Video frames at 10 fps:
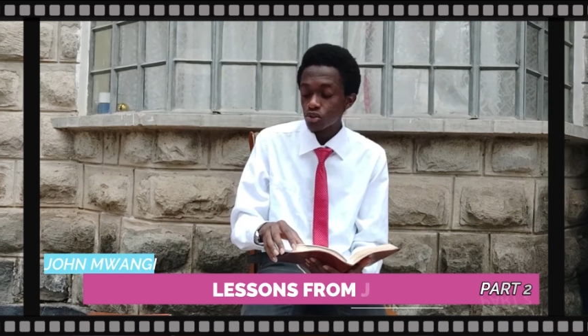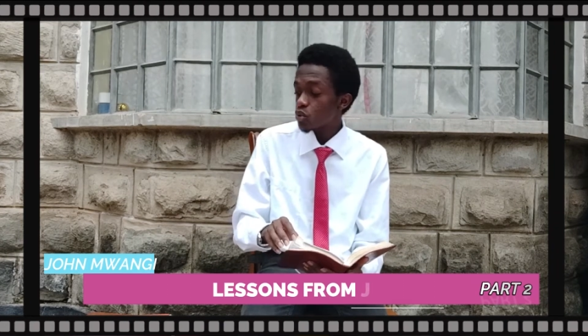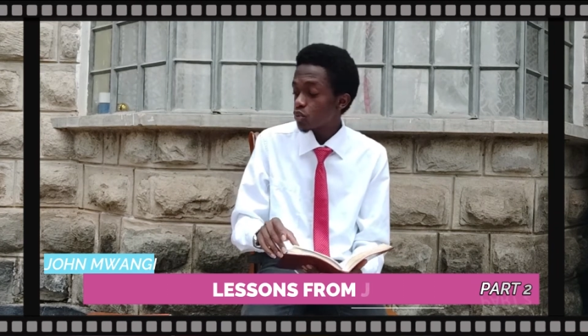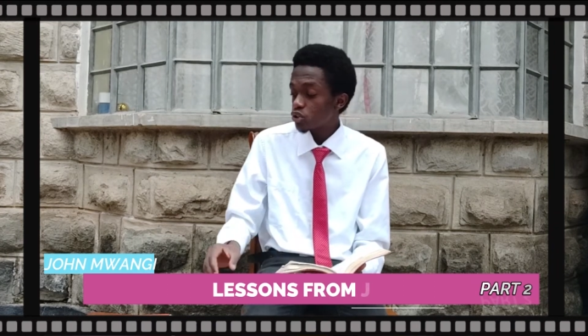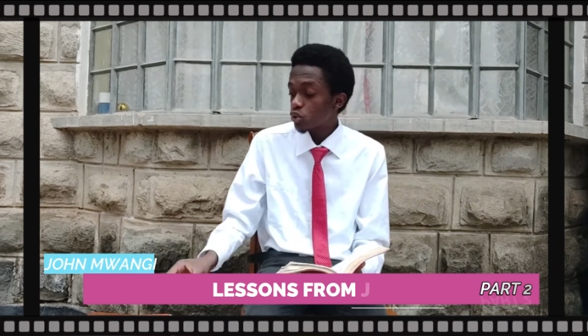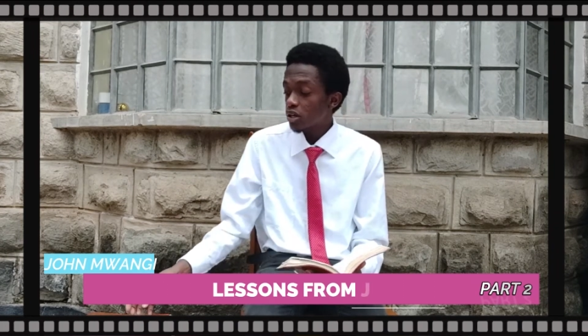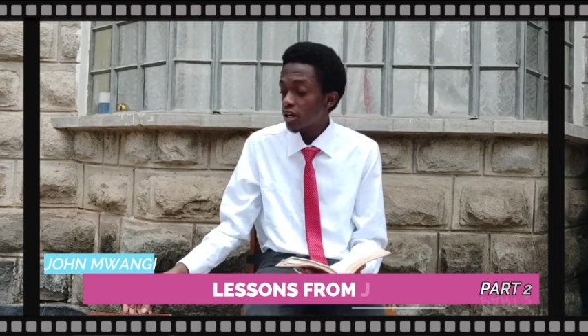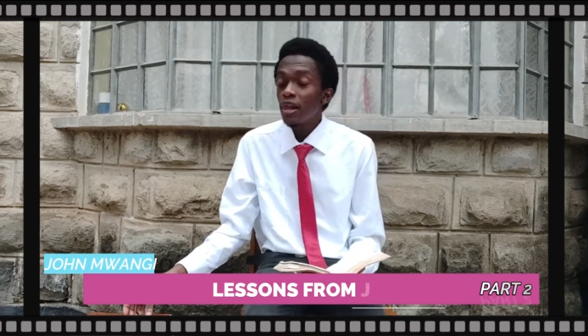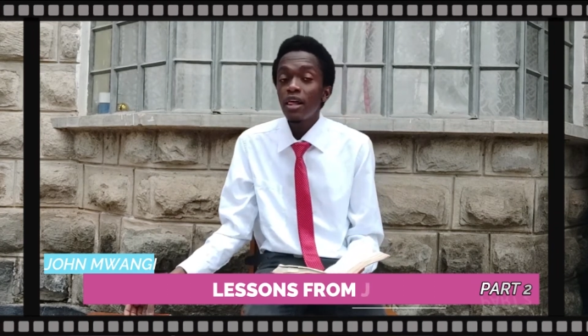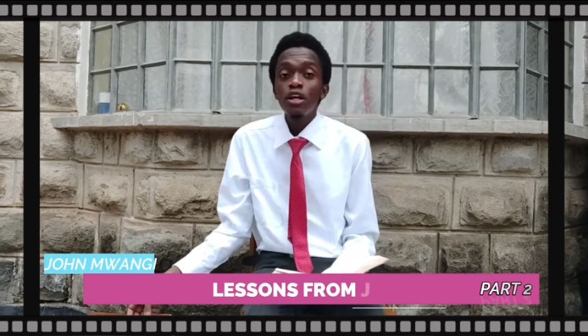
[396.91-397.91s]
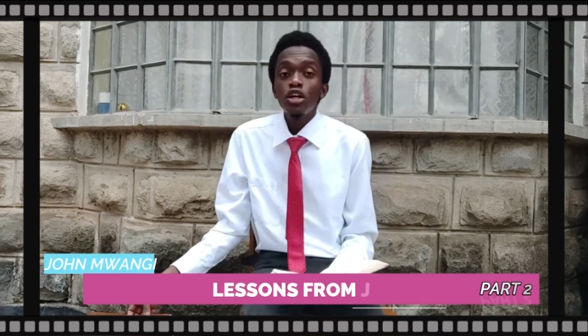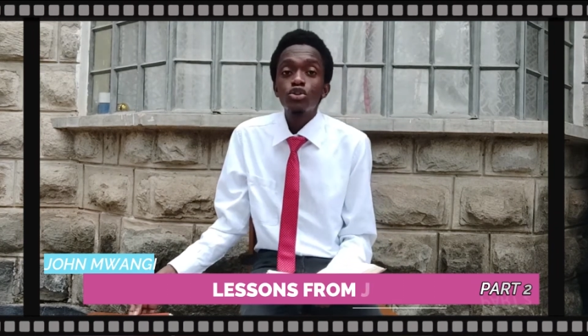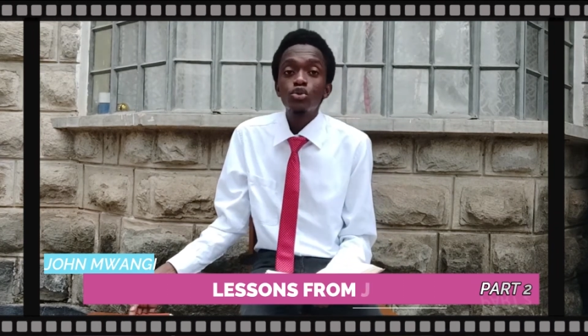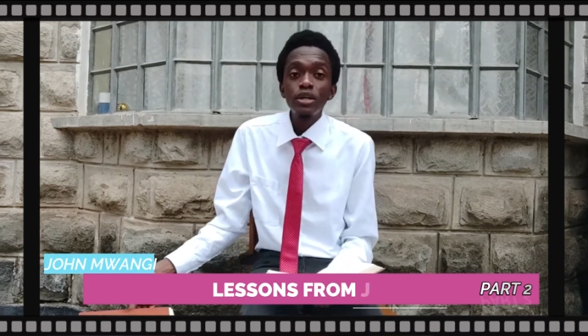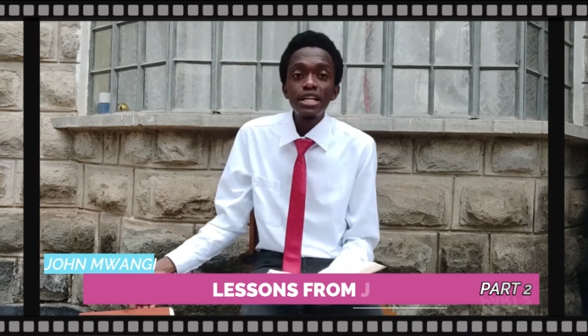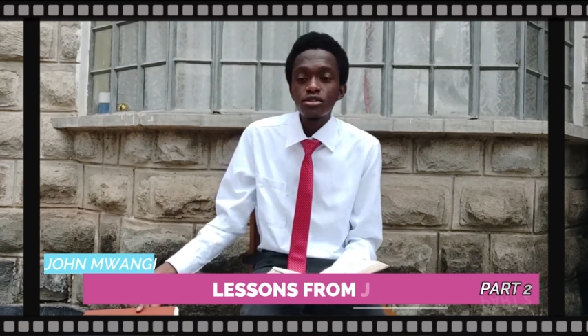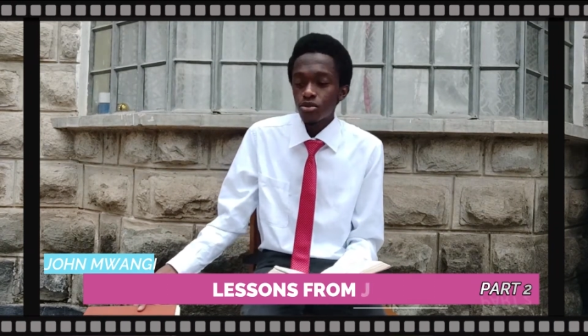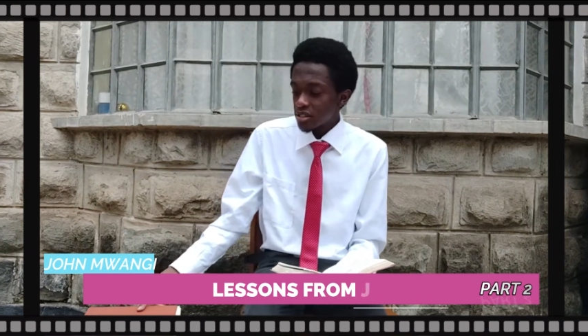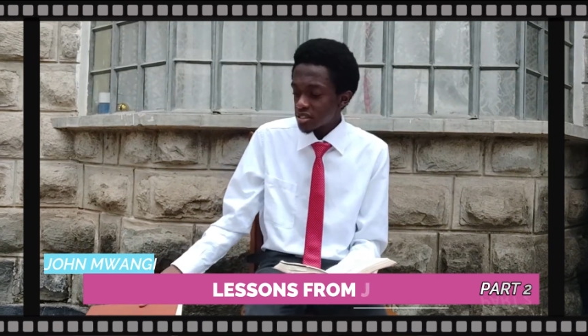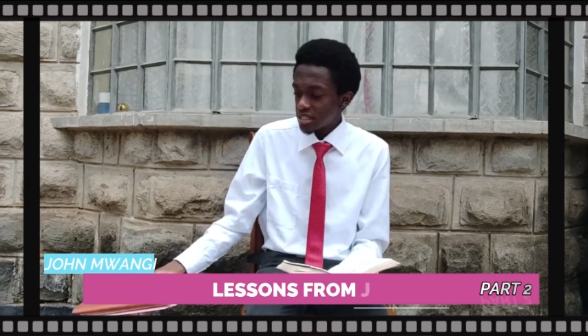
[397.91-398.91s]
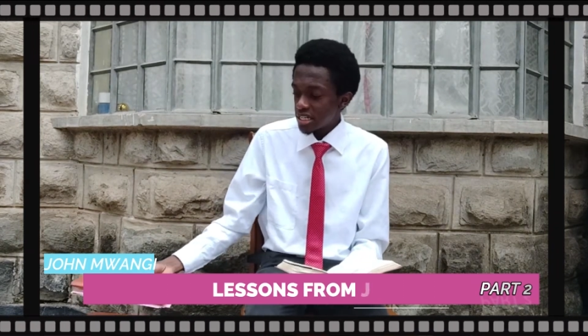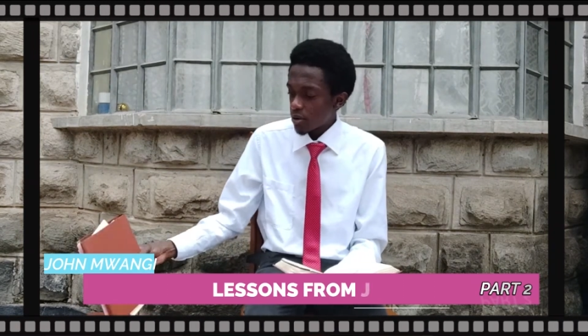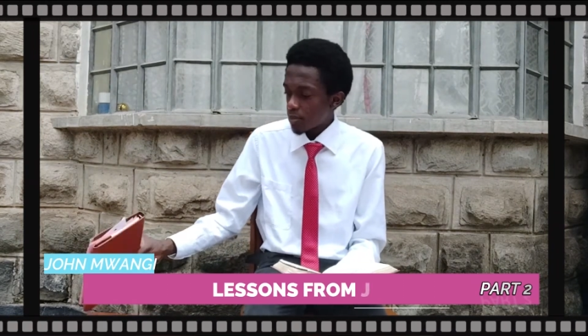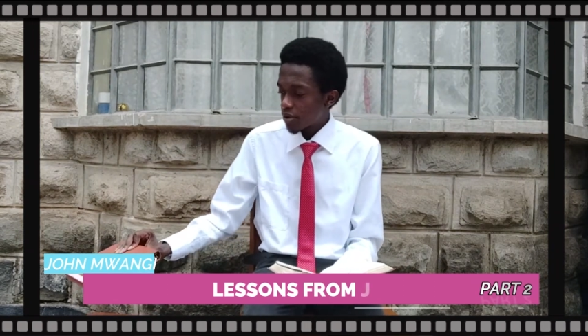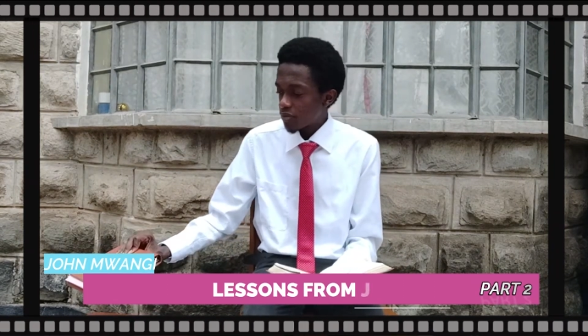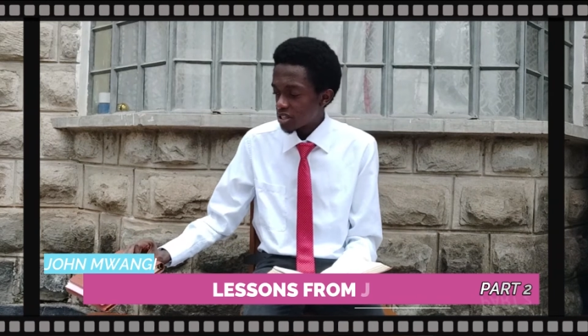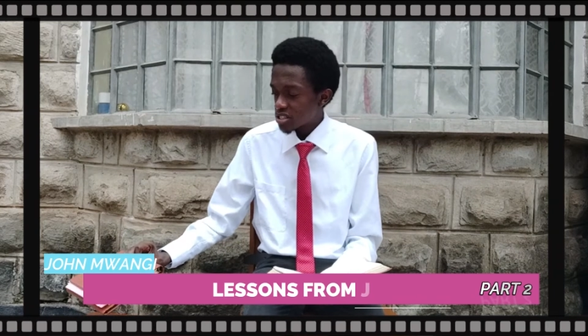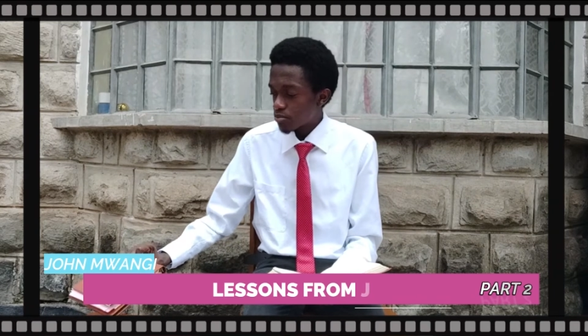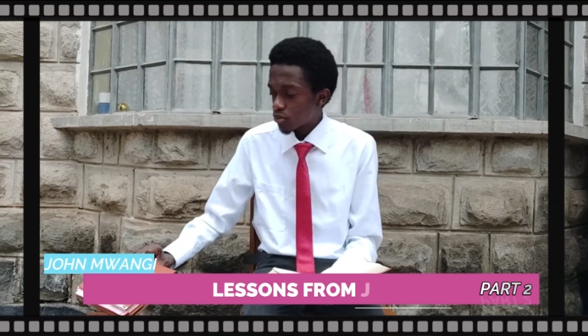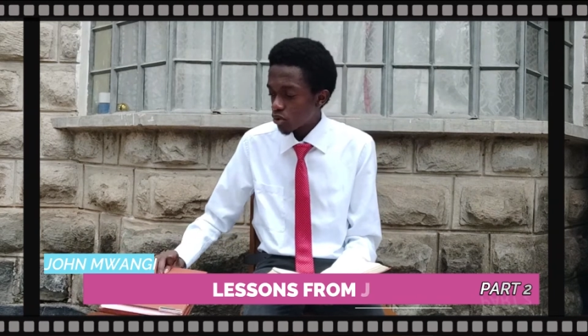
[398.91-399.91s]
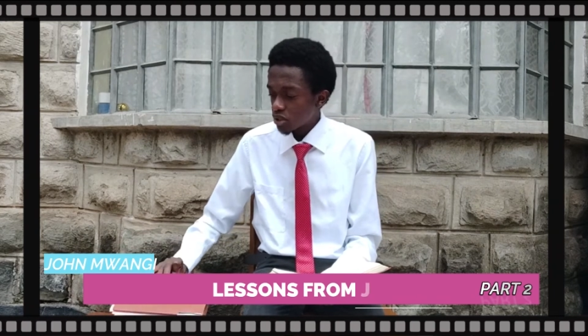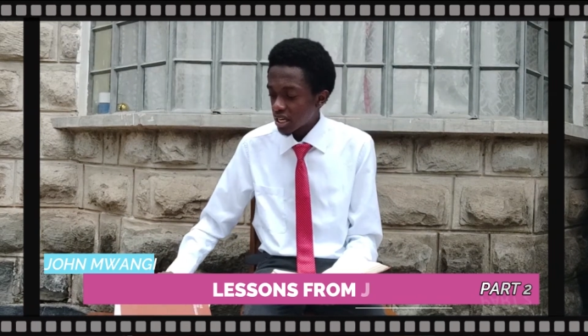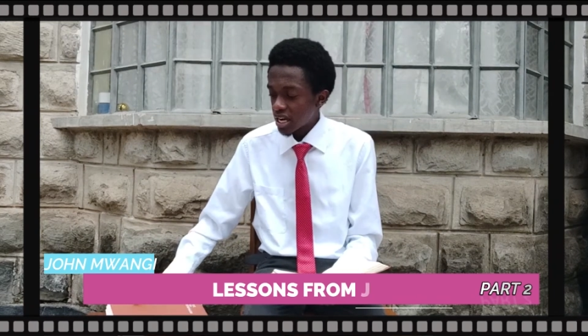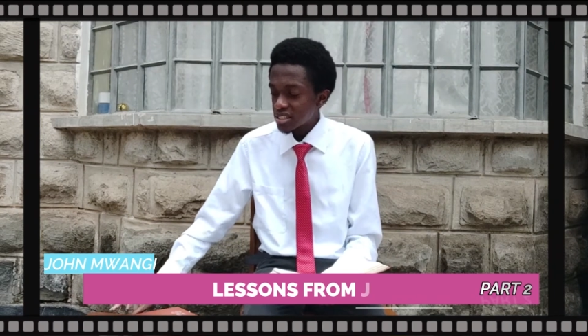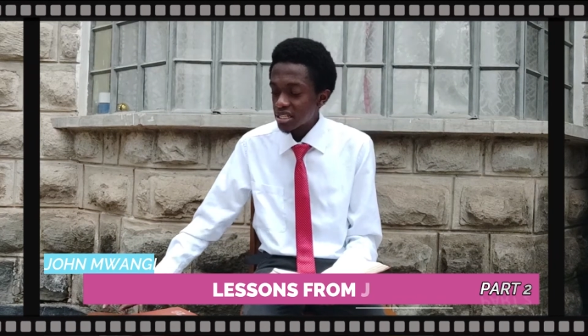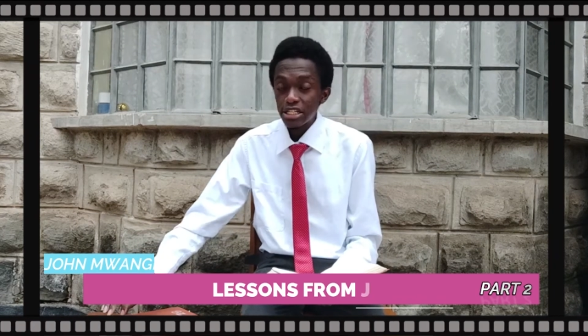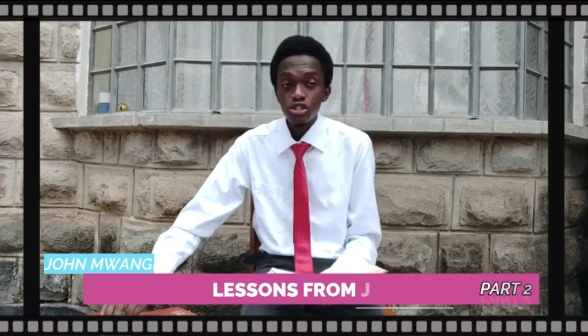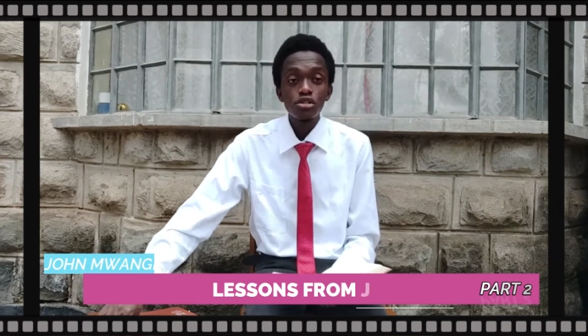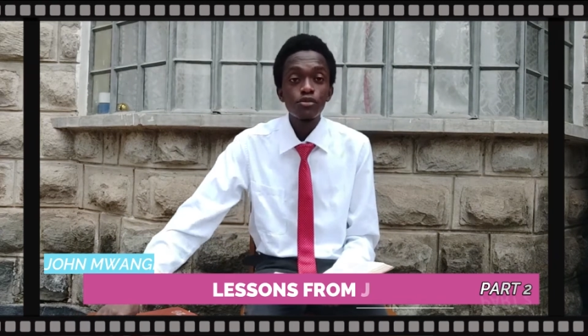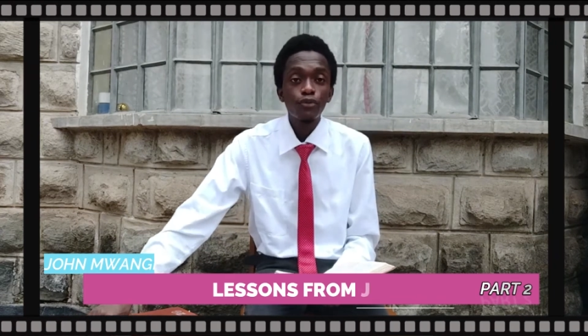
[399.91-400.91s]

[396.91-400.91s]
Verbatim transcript: So we took two lessons in our previous broadcast lessons